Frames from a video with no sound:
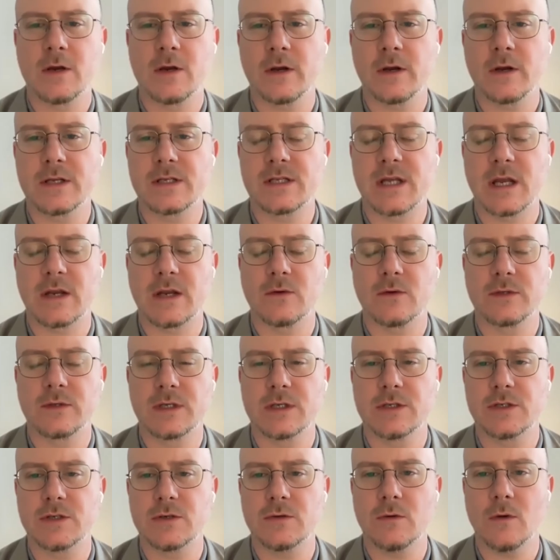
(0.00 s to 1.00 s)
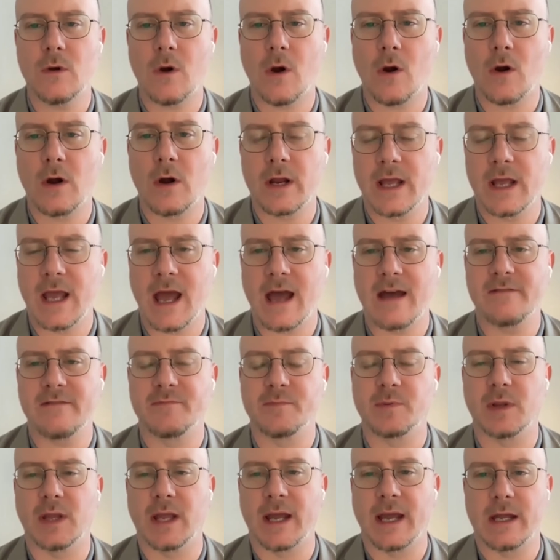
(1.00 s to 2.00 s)
curious, Daniel, did you already
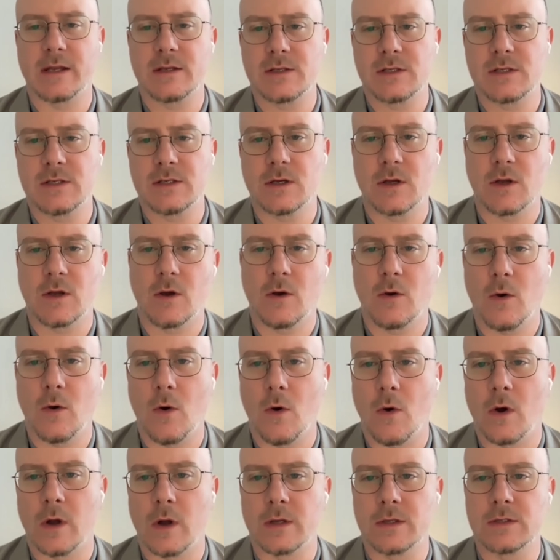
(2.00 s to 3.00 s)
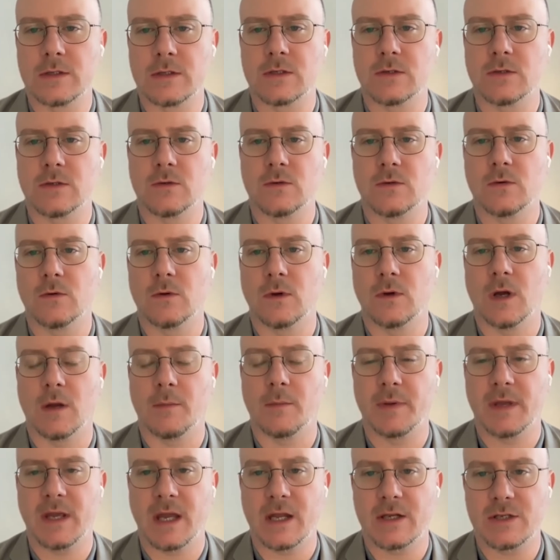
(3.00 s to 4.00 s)
have plans to go on to
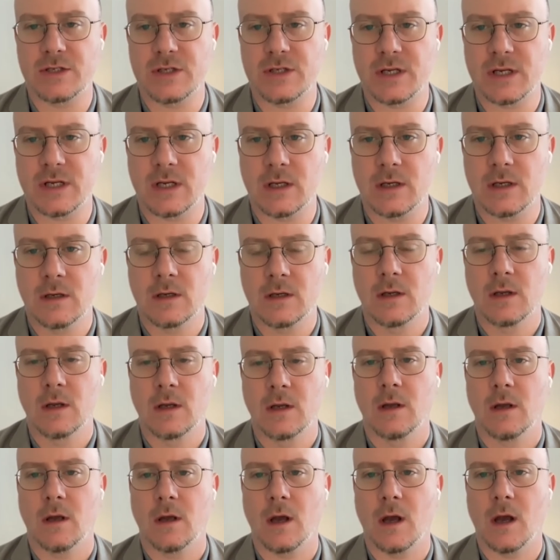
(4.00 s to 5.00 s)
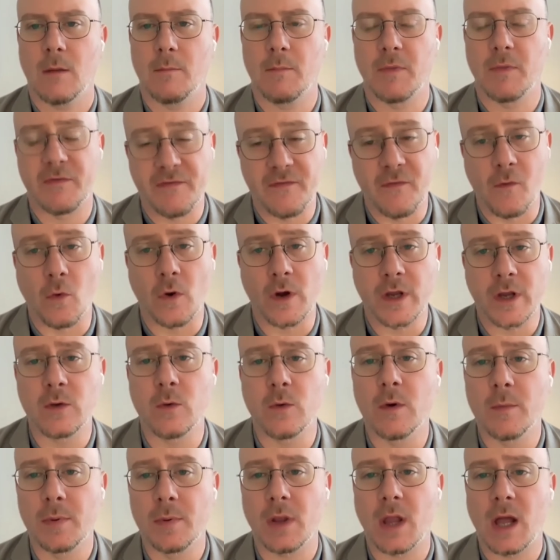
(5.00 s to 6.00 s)
a PhD before
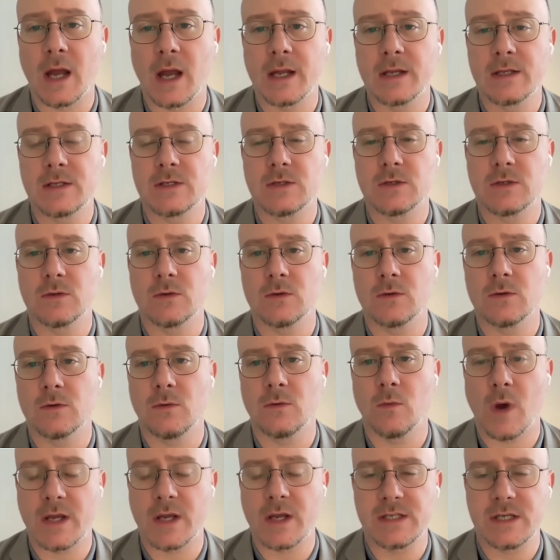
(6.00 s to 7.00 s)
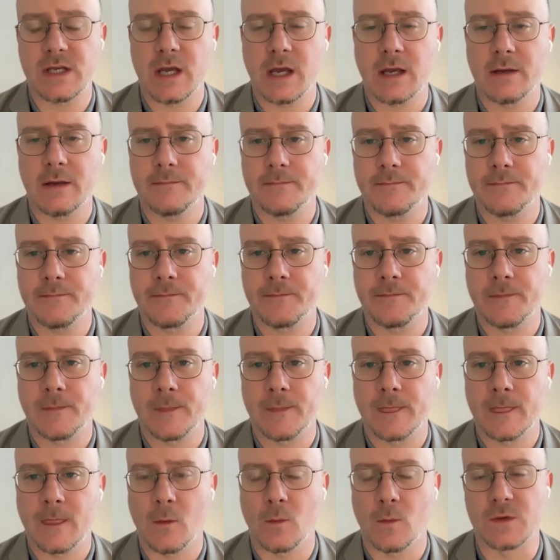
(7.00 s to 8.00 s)
you applied to YCA?
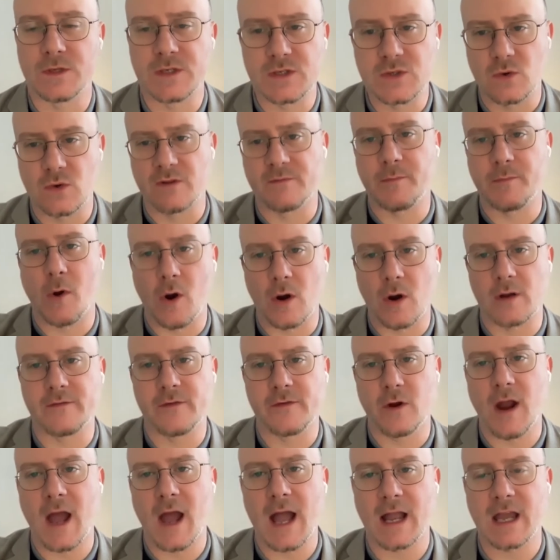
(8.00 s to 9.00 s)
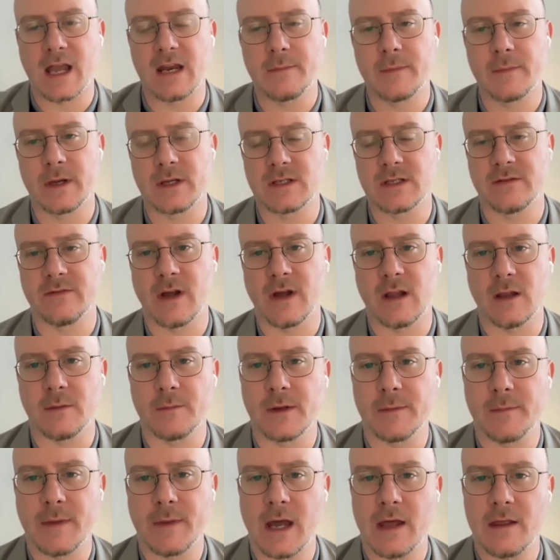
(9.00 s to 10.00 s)
Was this sort of part of your academic
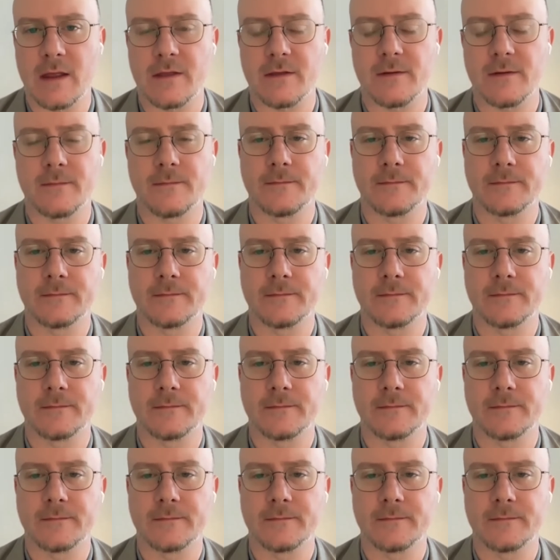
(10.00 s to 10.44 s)
development path?